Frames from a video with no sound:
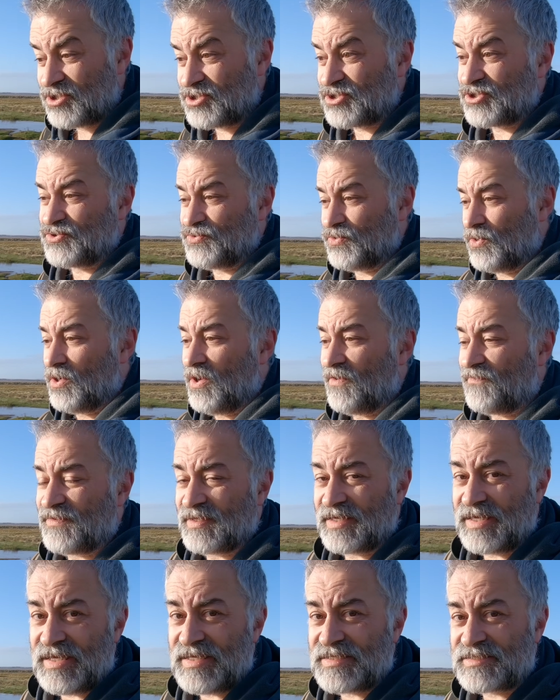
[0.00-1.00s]
stroll off
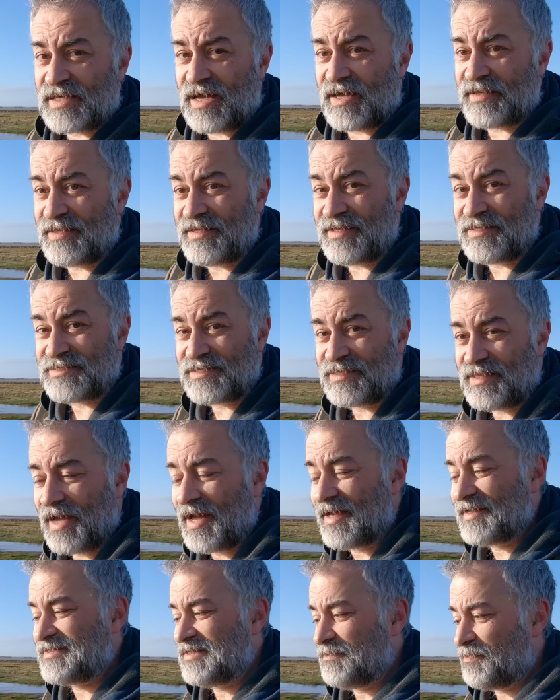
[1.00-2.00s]
the quayside and into the
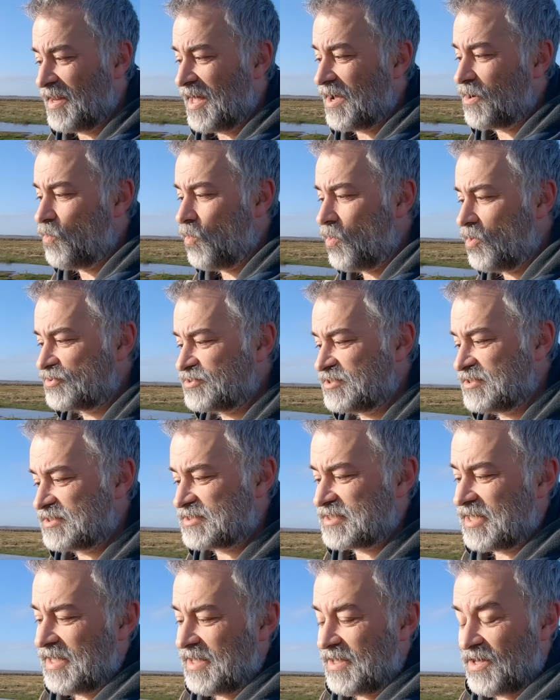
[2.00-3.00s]
icy black
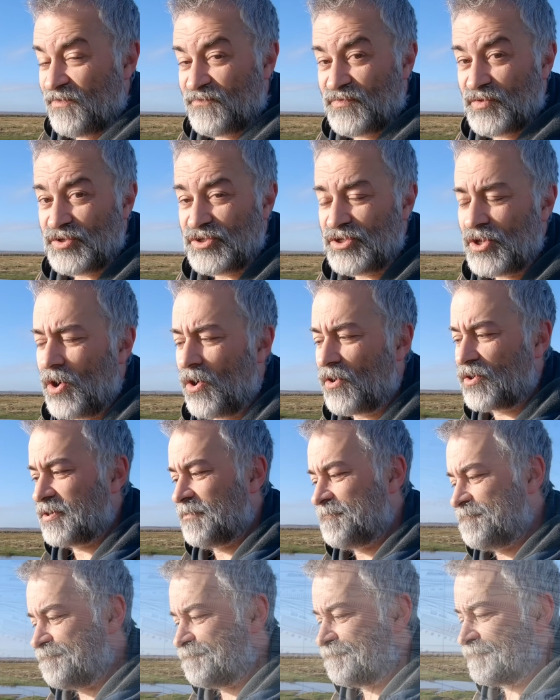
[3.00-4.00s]
waters of the
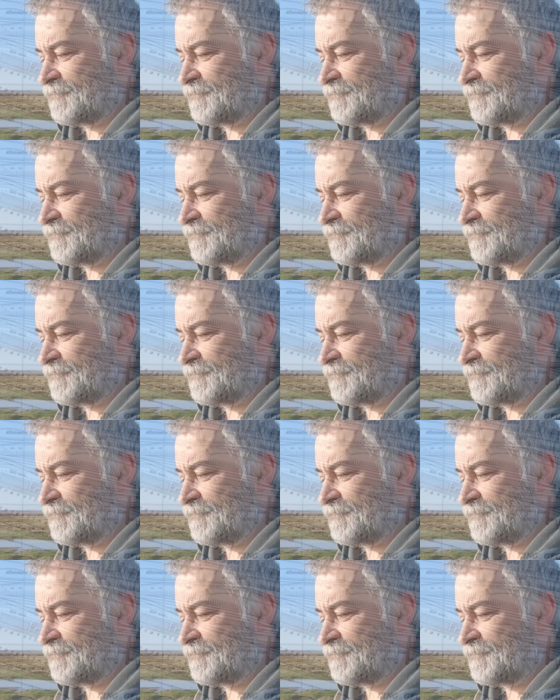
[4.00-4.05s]
dock.